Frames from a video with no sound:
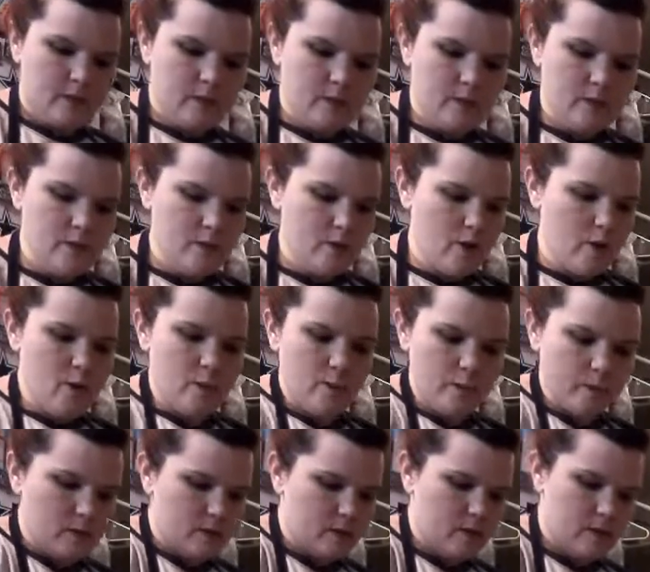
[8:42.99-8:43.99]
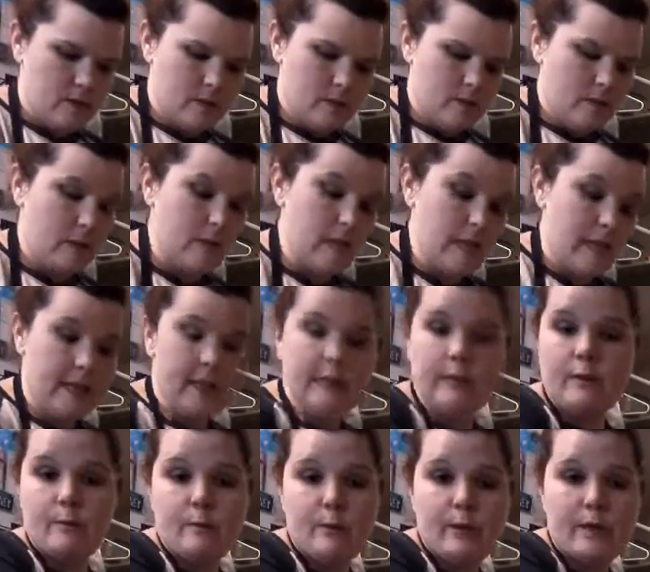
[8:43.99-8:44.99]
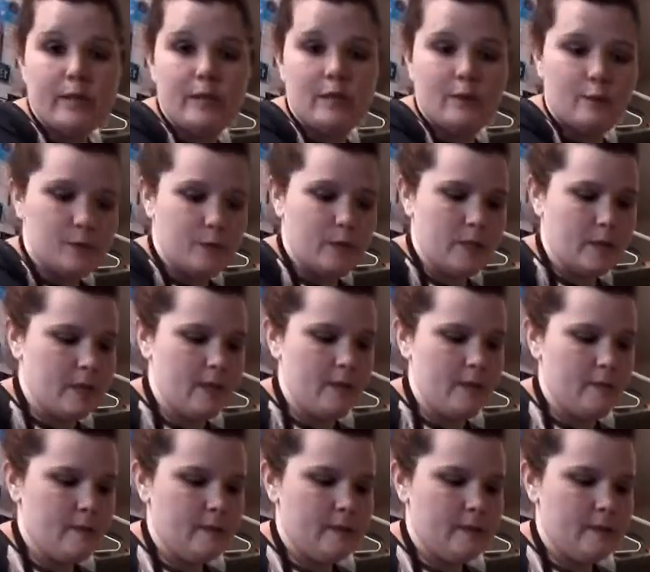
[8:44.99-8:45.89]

So they're almost like they're breaded already.